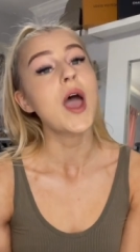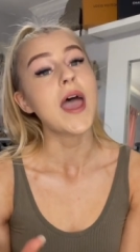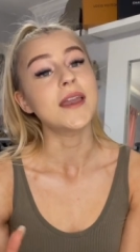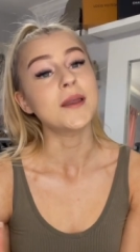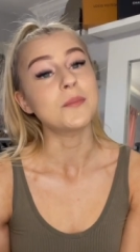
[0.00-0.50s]

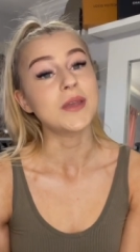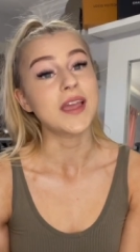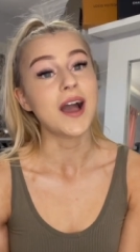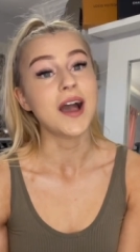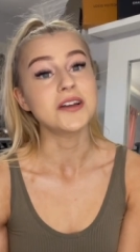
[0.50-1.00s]
ended up being
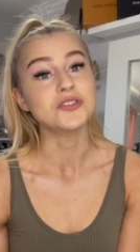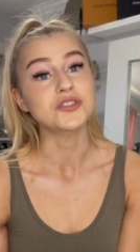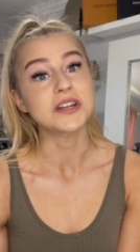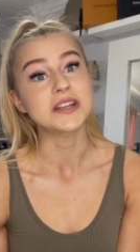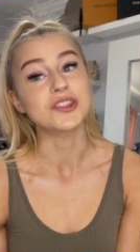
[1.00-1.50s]

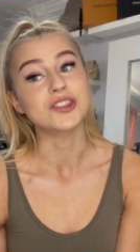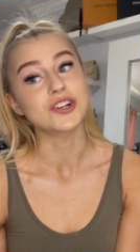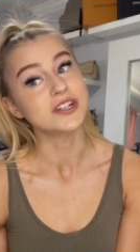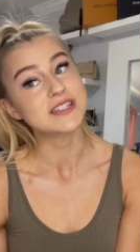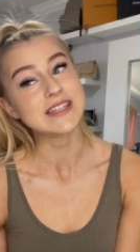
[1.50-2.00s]

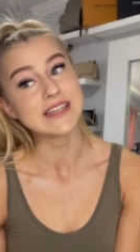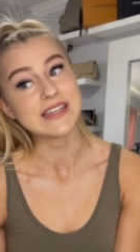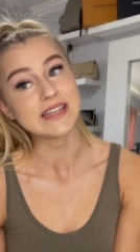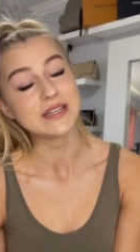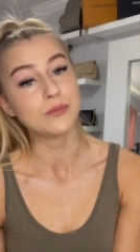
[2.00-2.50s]

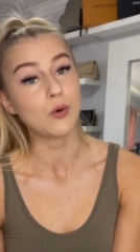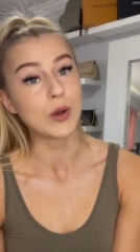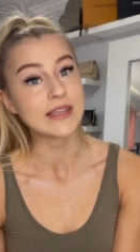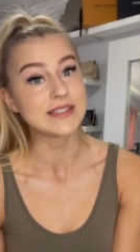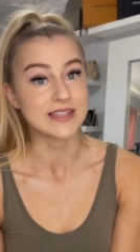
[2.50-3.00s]

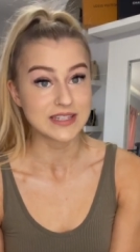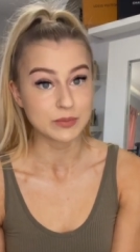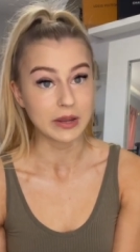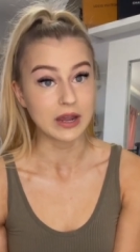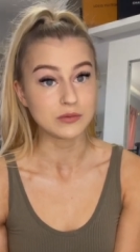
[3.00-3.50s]
113.6
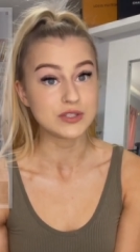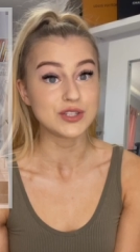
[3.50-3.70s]
pounds,